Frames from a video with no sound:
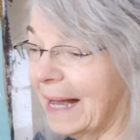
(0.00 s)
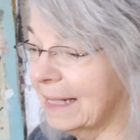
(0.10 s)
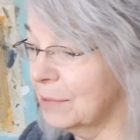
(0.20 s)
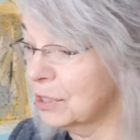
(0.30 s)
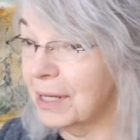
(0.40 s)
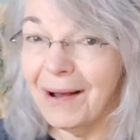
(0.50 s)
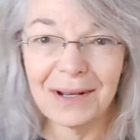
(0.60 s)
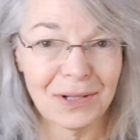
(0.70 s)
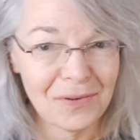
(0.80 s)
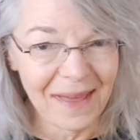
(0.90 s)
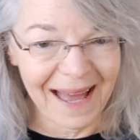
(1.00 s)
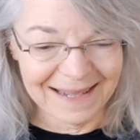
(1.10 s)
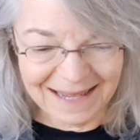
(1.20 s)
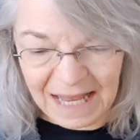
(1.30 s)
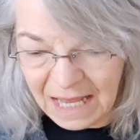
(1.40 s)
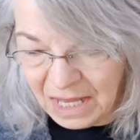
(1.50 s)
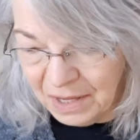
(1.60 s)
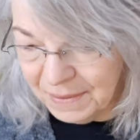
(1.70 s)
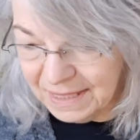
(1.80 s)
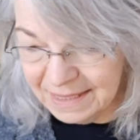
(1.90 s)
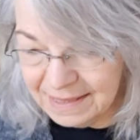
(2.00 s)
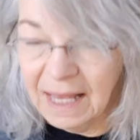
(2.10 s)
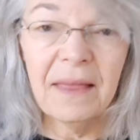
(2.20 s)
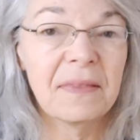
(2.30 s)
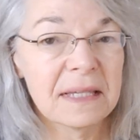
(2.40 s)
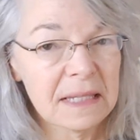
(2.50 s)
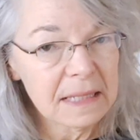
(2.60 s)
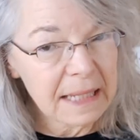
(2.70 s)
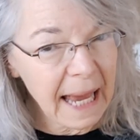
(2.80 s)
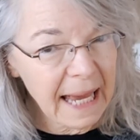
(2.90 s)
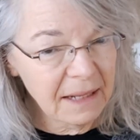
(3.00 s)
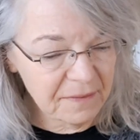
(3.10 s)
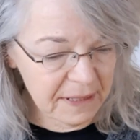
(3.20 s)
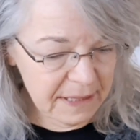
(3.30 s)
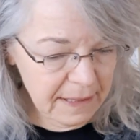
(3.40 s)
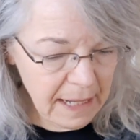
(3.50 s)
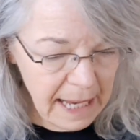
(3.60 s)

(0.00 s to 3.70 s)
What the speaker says: I'm going to show you how I do that because this is canvas